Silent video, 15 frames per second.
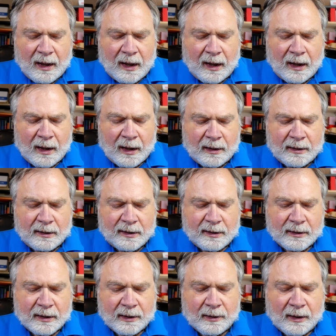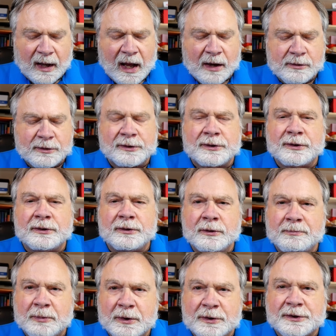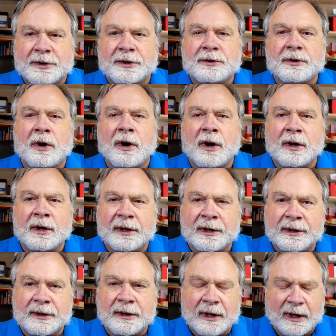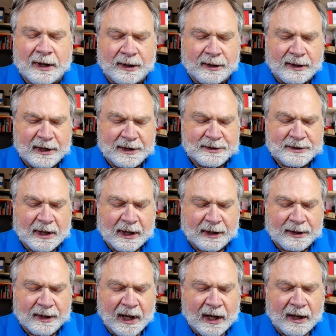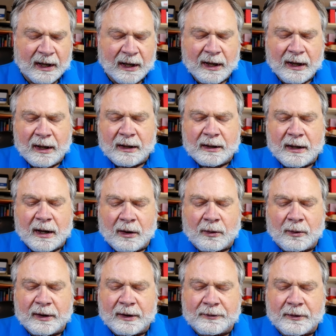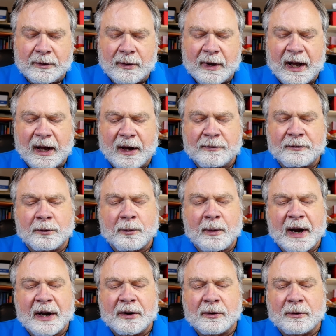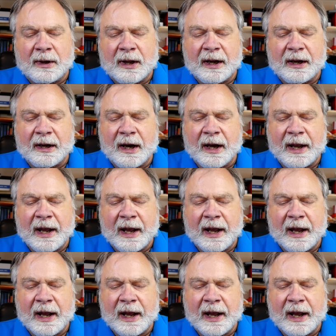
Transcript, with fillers: And it allows you to do push-to-talk and things like that. Now, if you have the radio like I